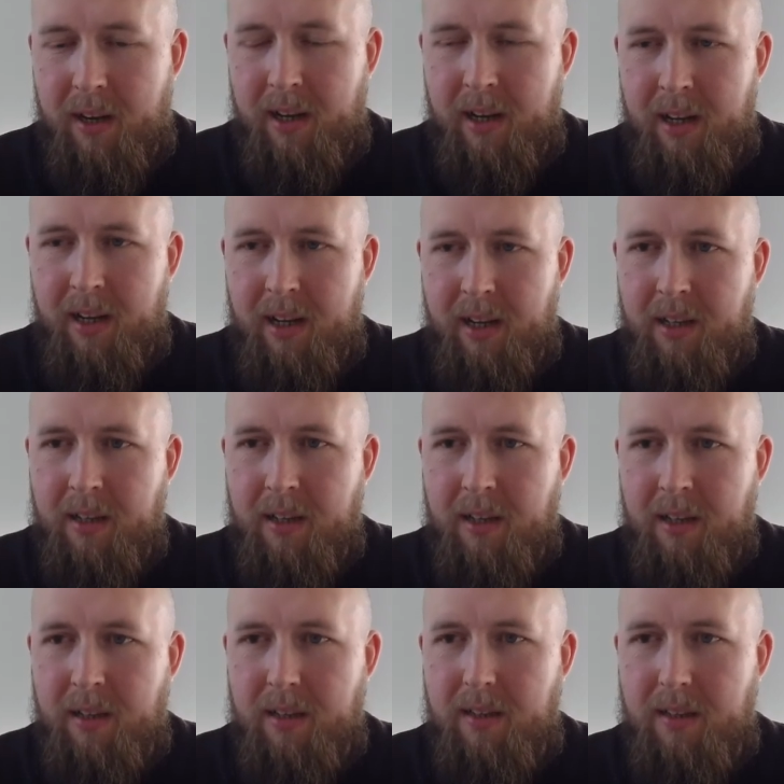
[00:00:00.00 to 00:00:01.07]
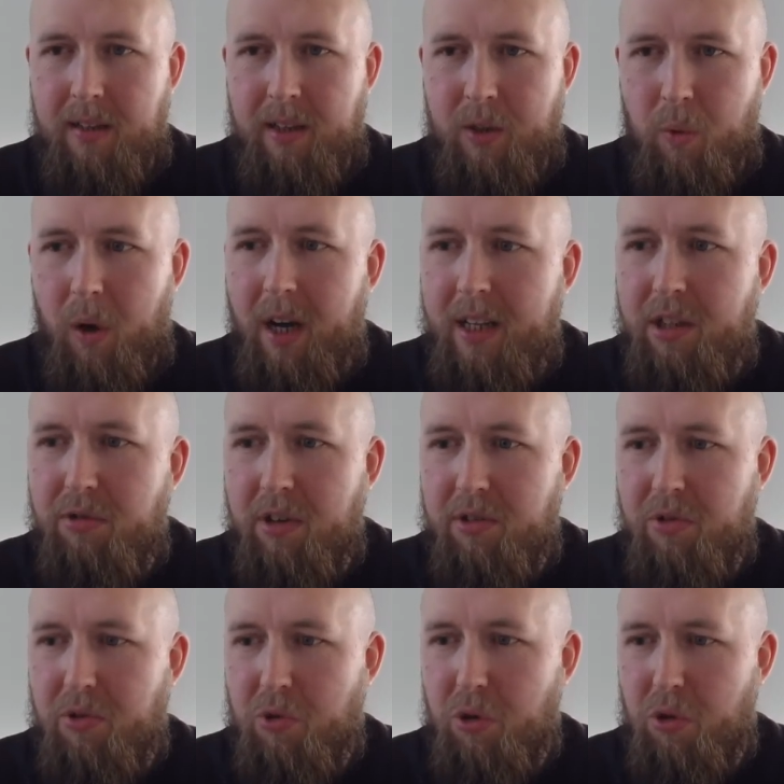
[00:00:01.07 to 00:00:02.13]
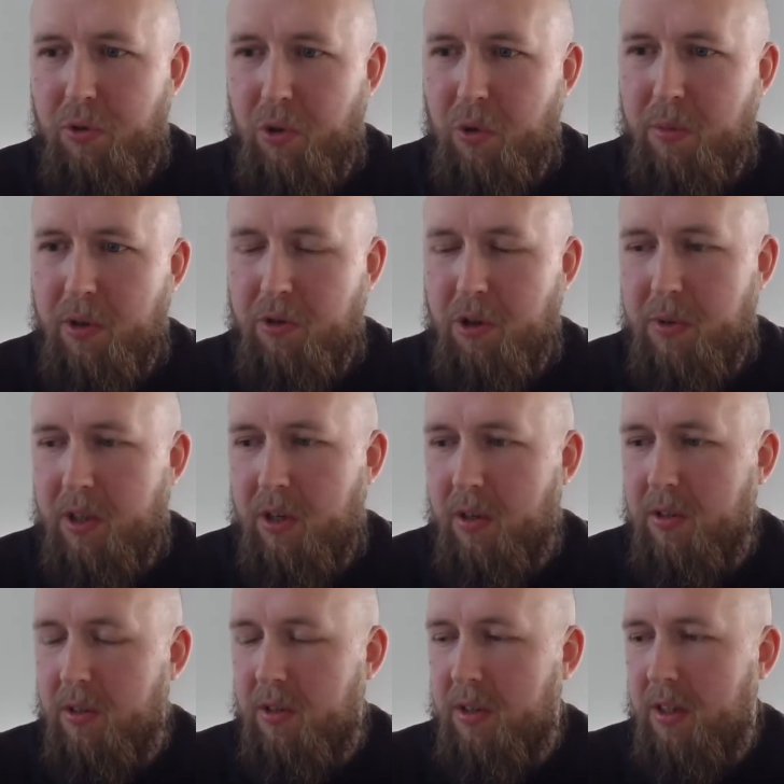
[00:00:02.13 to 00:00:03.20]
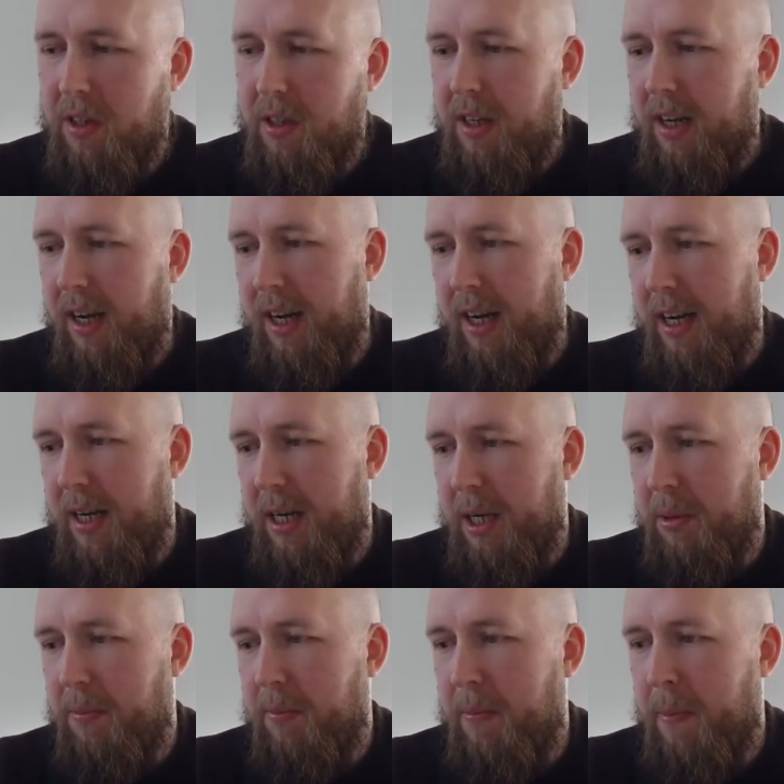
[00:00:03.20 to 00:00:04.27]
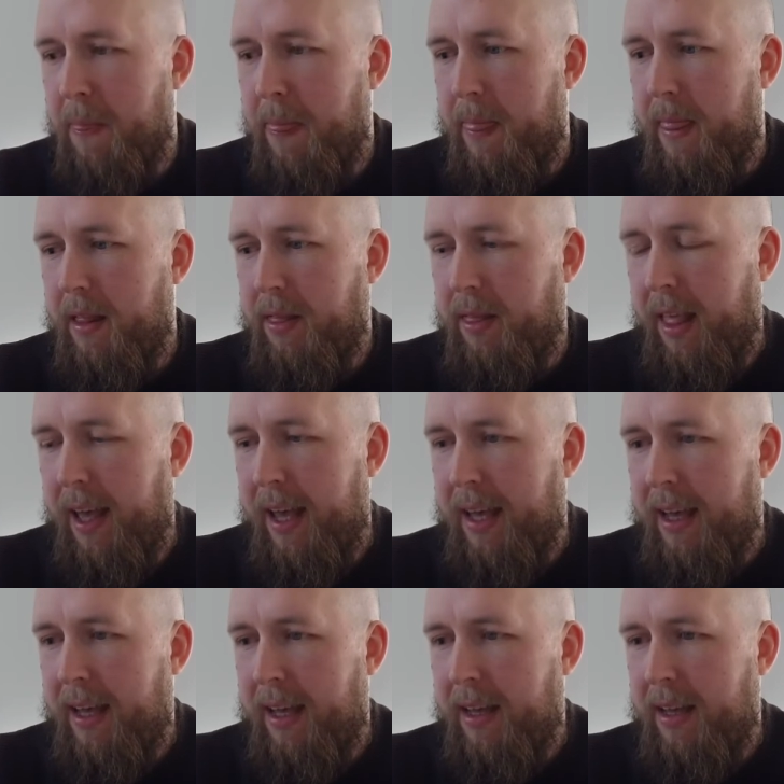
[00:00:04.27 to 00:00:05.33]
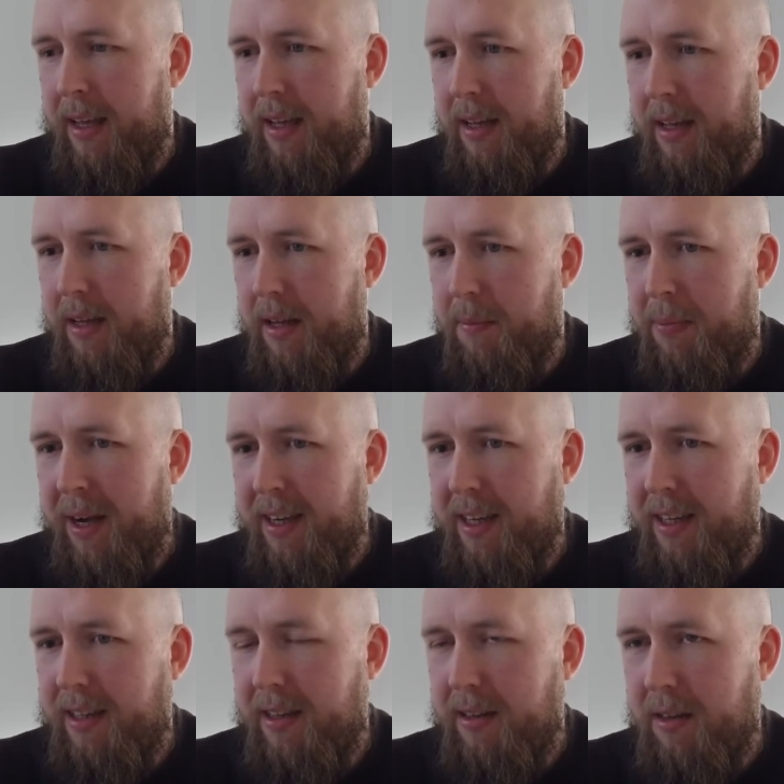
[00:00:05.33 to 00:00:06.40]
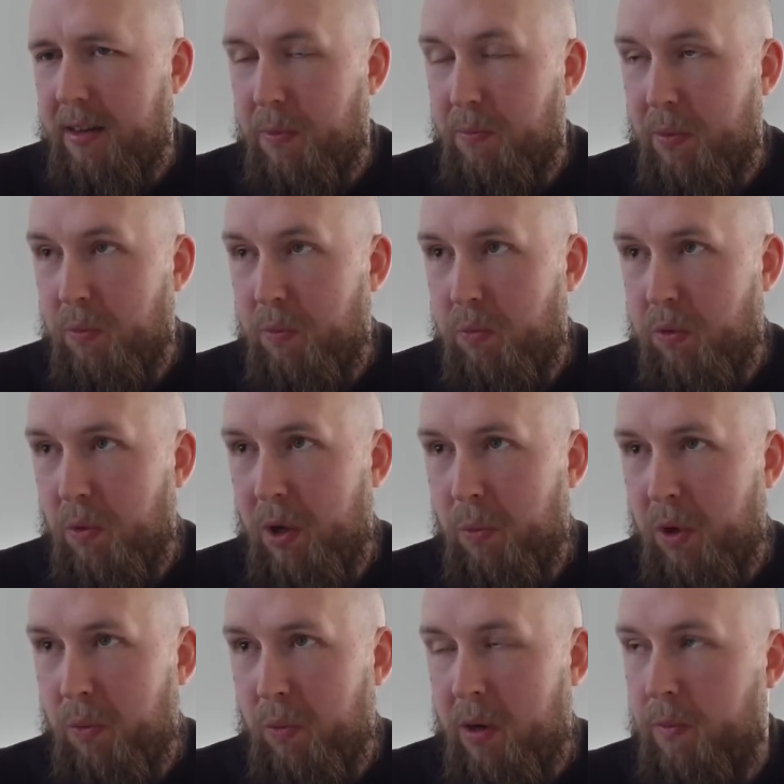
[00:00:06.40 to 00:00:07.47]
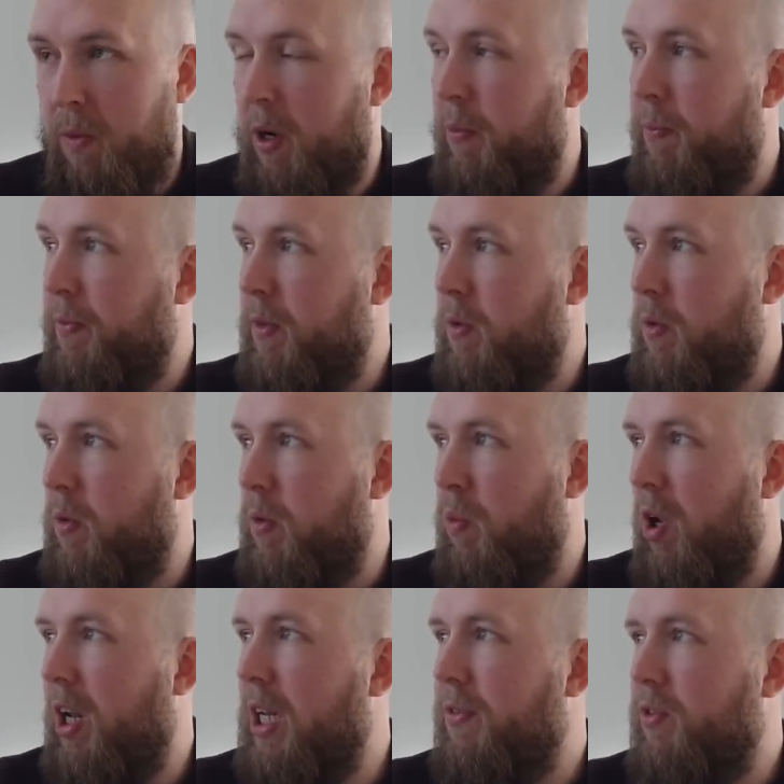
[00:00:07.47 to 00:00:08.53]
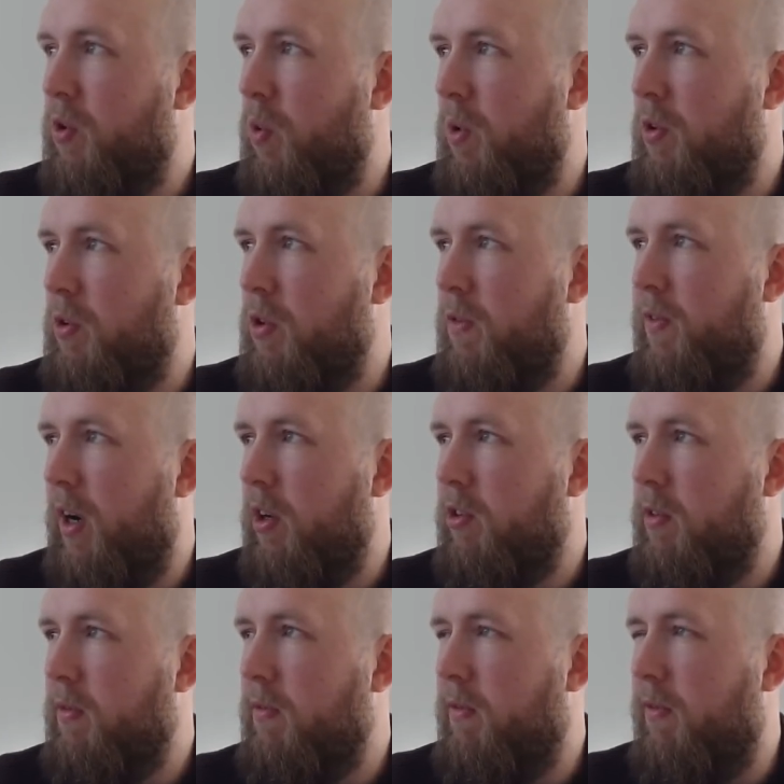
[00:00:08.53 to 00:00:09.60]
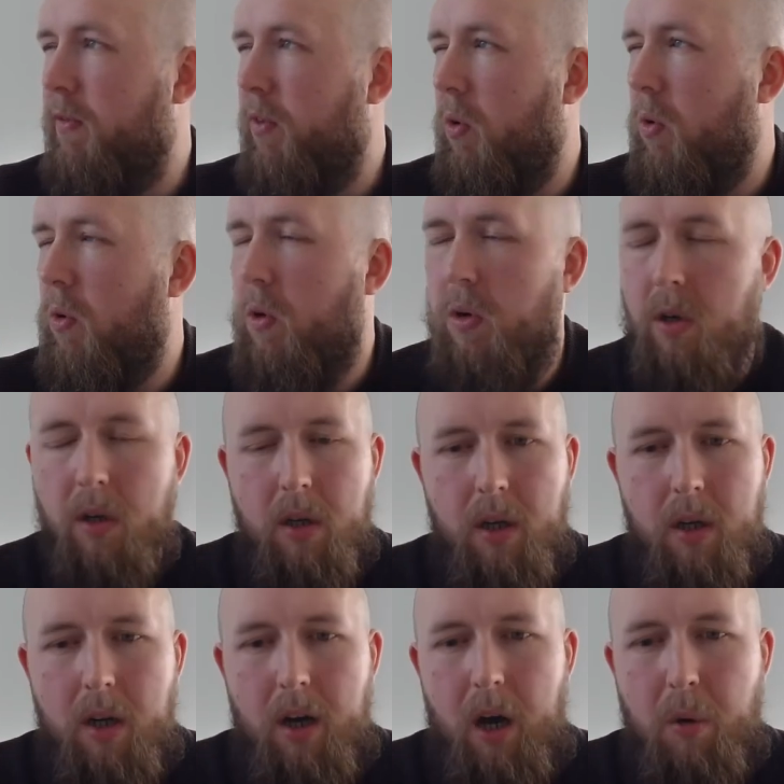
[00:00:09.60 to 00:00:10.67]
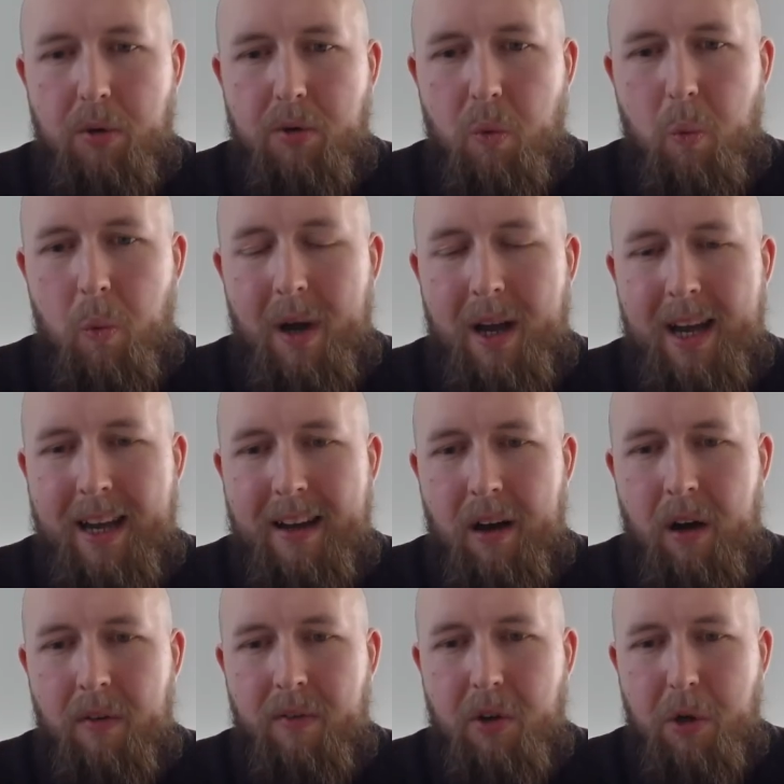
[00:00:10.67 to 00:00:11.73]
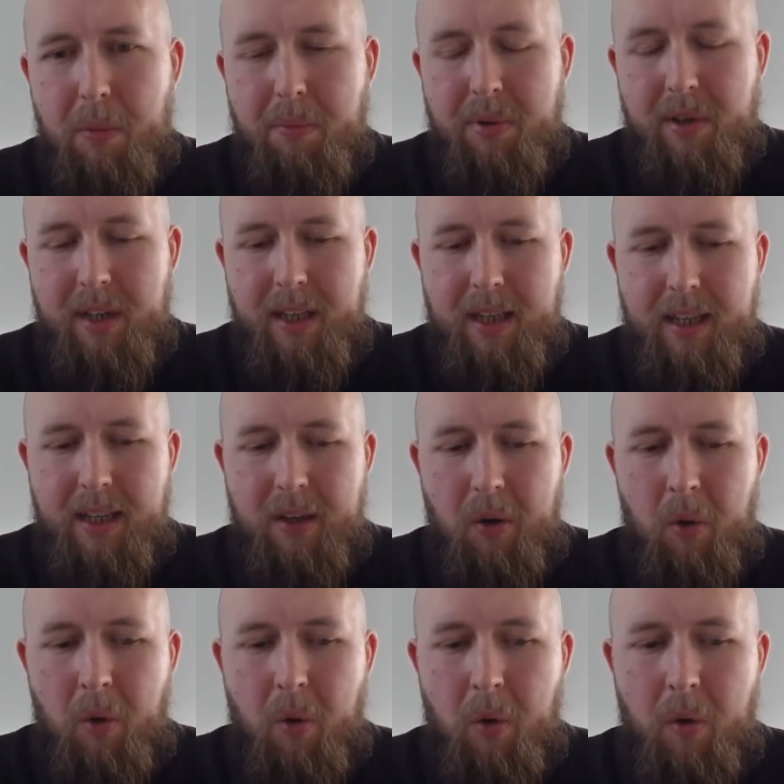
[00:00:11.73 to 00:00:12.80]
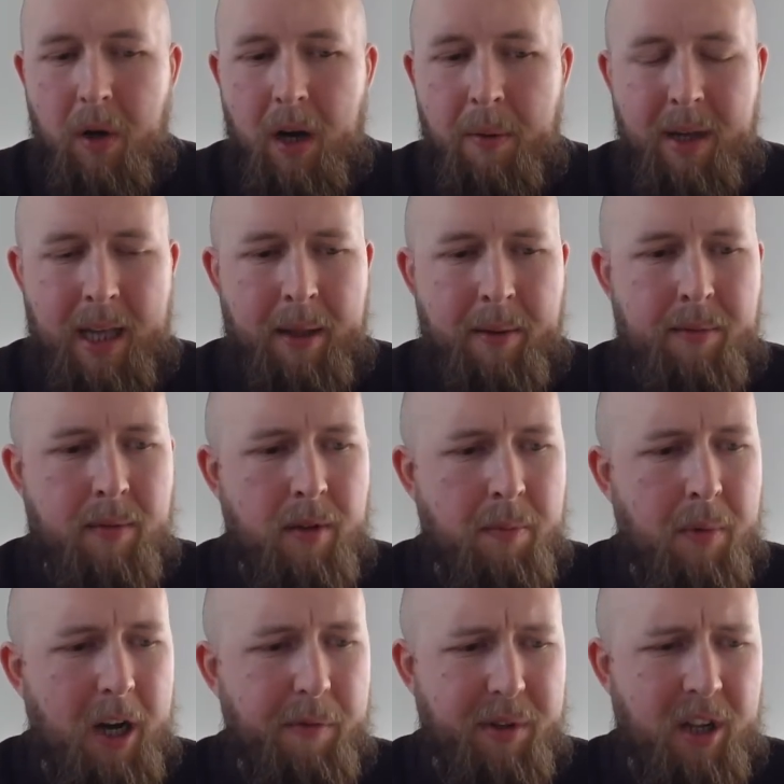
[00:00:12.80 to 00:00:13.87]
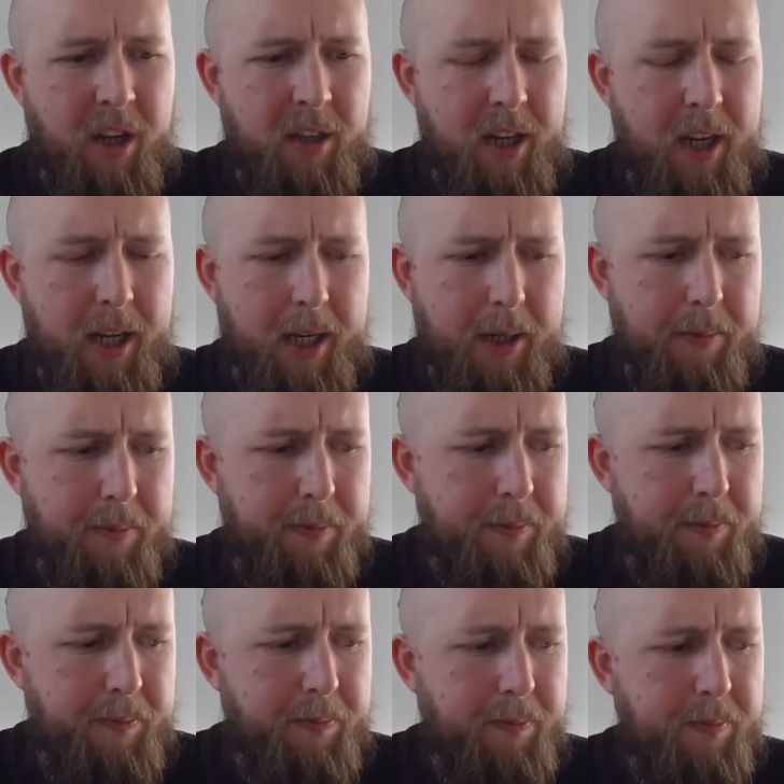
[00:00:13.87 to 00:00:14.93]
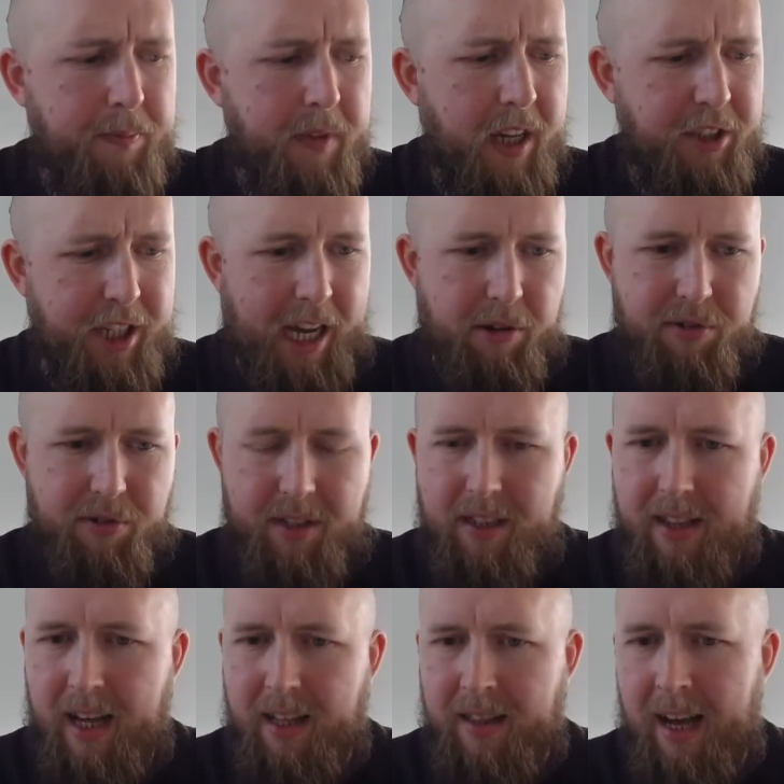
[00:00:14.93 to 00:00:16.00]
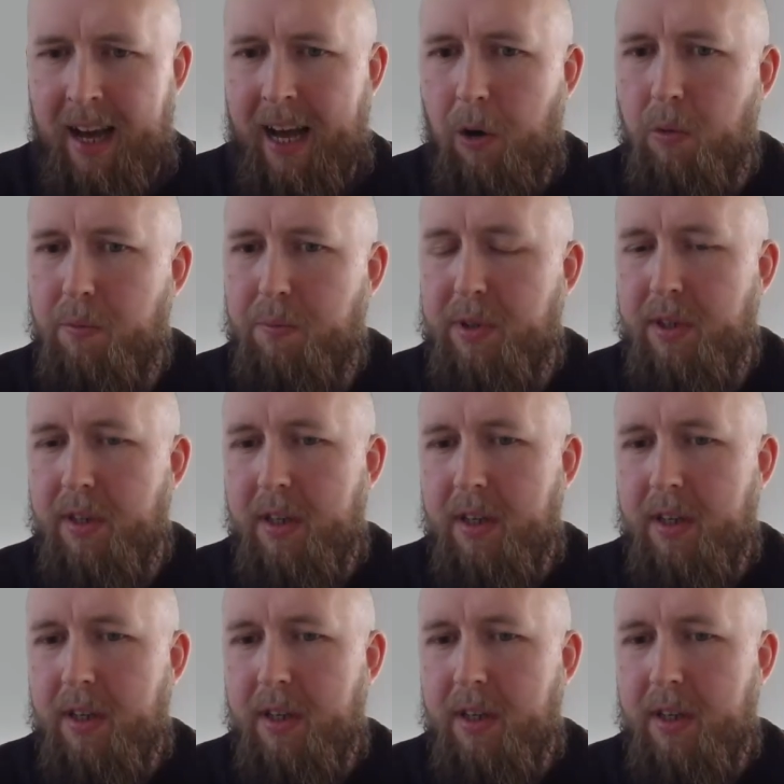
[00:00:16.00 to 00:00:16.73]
And it's quite an interesting story almost, because there back in, well, when I left school in 2004, I was aware of a company, or it might have been like a charity that helped.